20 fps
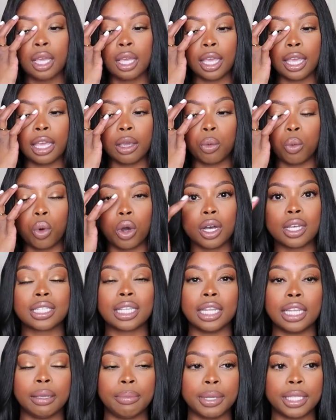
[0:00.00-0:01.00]
It was
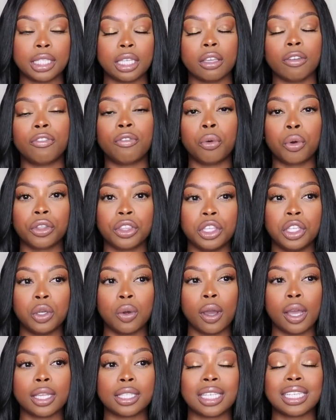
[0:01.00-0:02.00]
limited for the
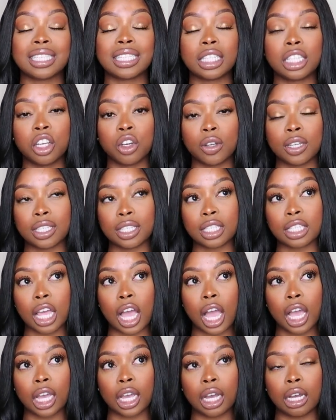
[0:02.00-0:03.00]
U S It's still in
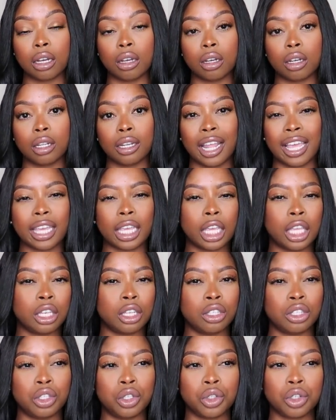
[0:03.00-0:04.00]
stock uh like
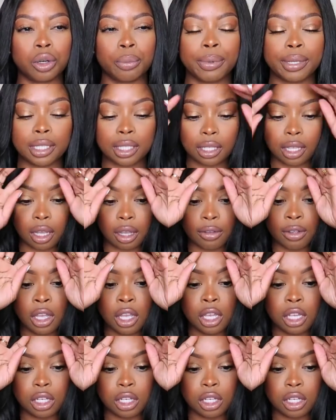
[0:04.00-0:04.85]
in Europe and stuff.